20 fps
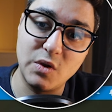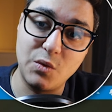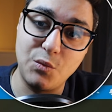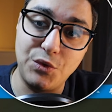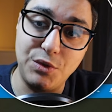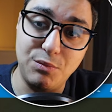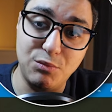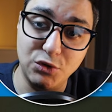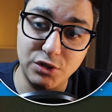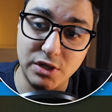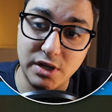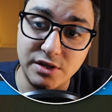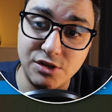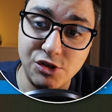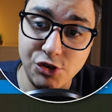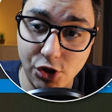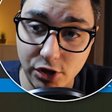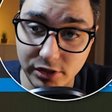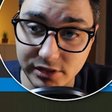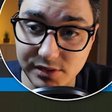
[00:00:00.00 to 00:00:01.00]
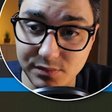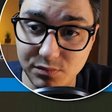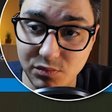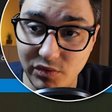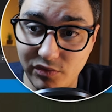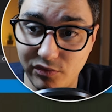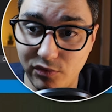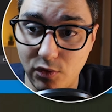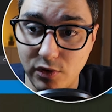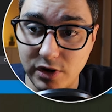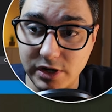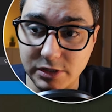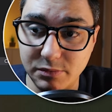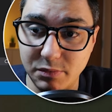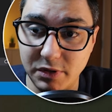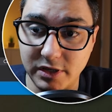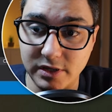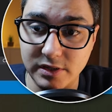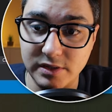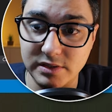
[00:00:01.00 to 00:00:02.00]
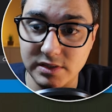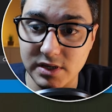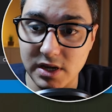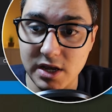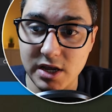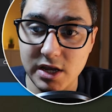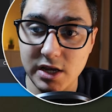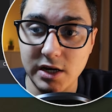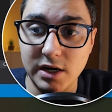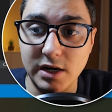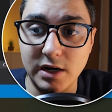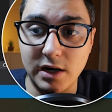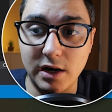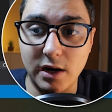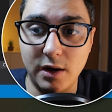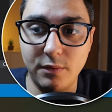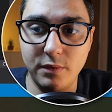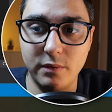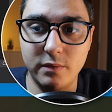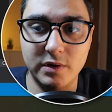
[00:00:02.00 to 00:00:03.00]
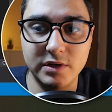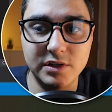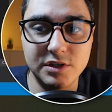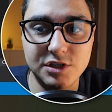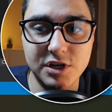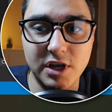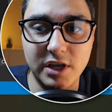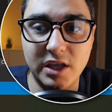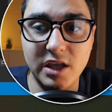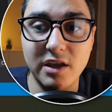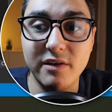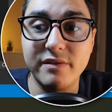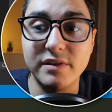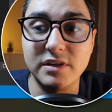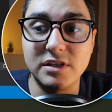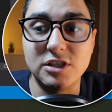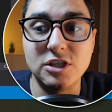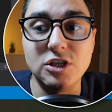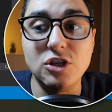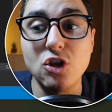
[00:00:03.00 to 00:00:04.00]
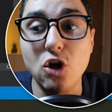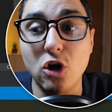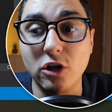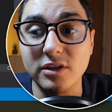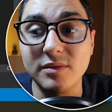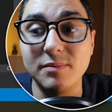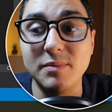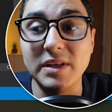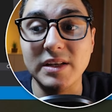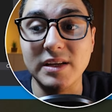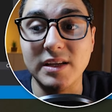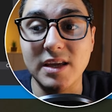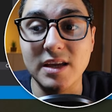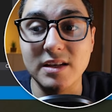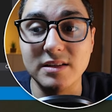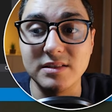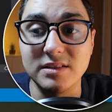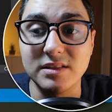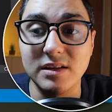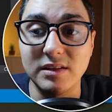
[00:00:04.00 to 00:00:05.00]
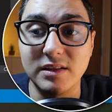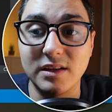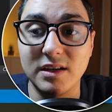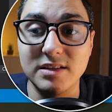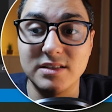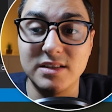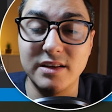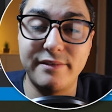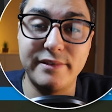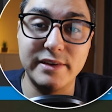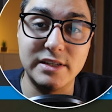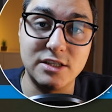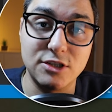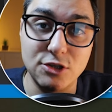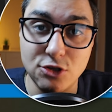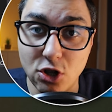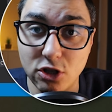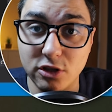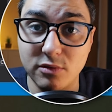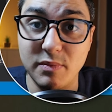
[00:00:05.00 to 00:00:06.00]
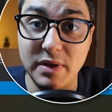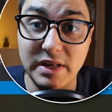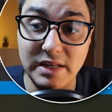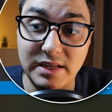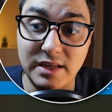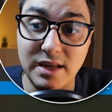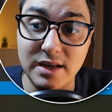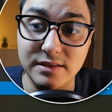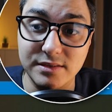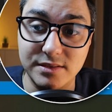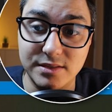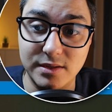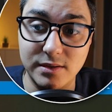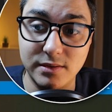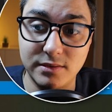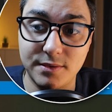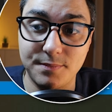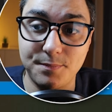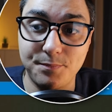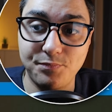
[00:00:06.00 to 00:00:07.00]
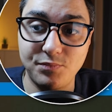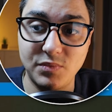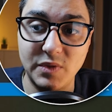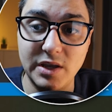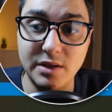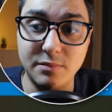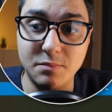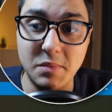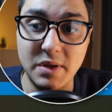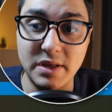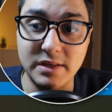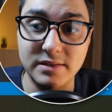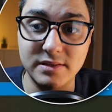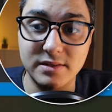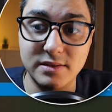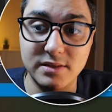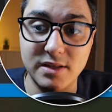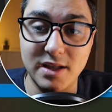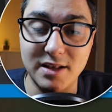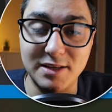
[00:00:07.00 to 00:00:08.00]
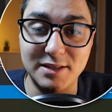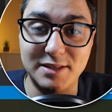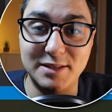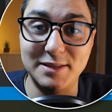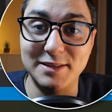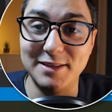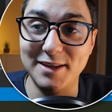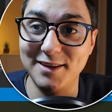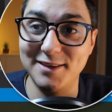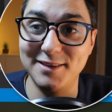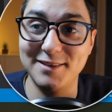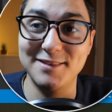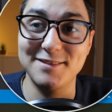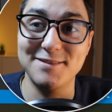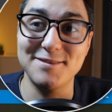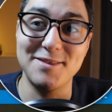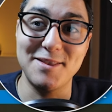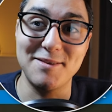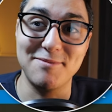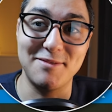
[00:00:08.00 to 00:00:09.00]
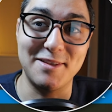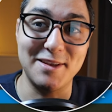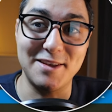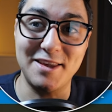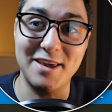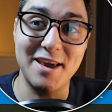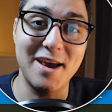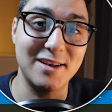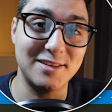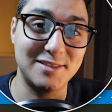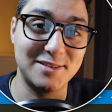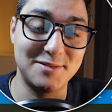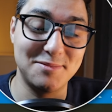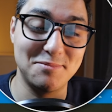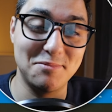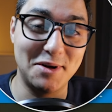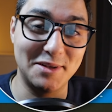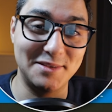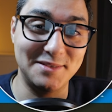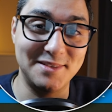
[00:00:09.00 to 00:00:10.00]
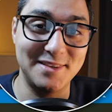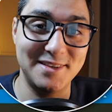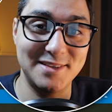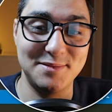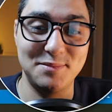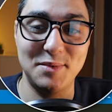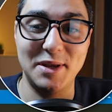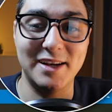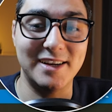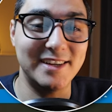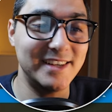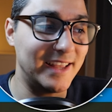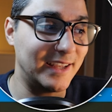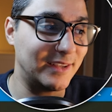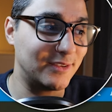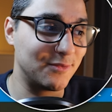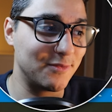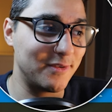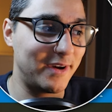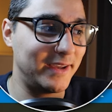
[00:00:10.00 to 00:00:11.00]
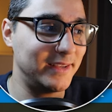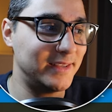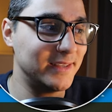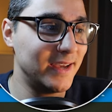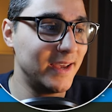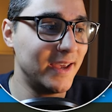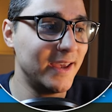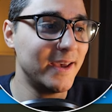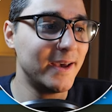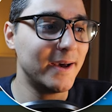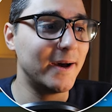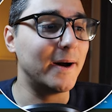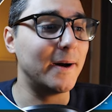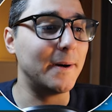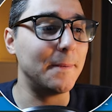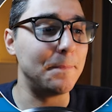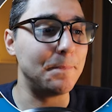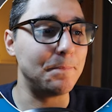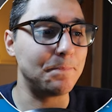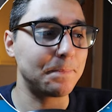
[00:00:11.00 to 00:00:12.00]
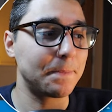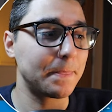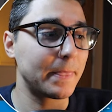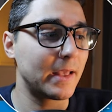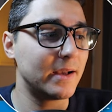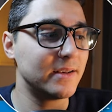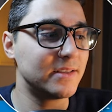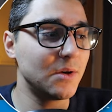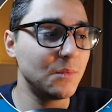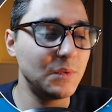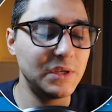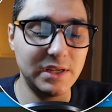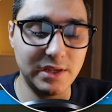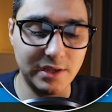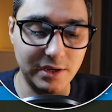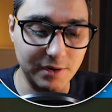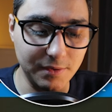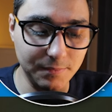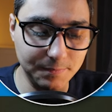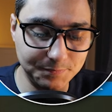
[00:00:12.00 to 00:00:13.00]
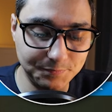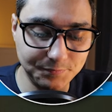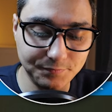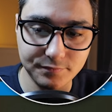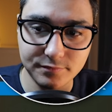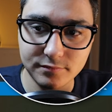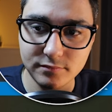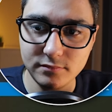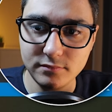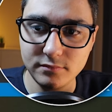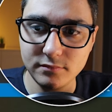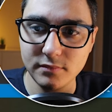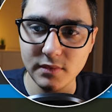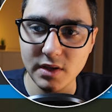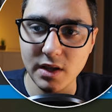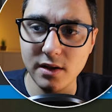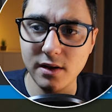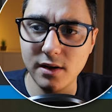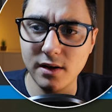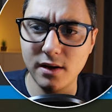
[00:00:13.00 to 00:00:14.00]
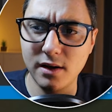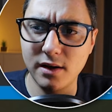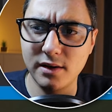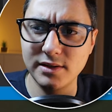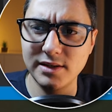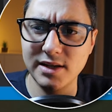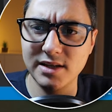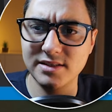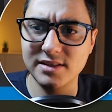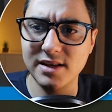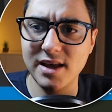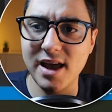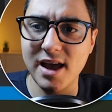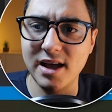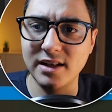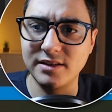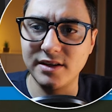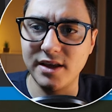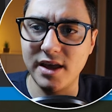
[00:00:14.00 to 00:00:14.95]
we put a not before it, because we want to check if it's not been cancelled. Because if it's not been cancelled, it means that the yes button has been clicked, right? So in here, let's add